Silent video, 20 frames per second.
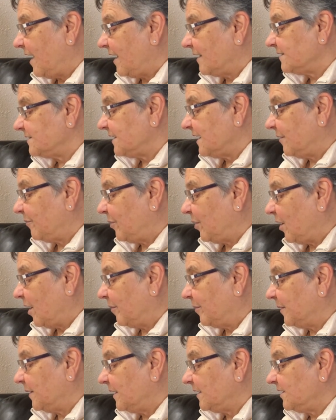said
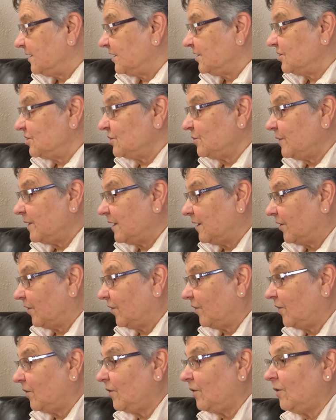Papa. Did you
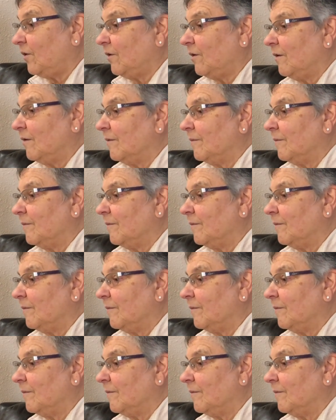hear her?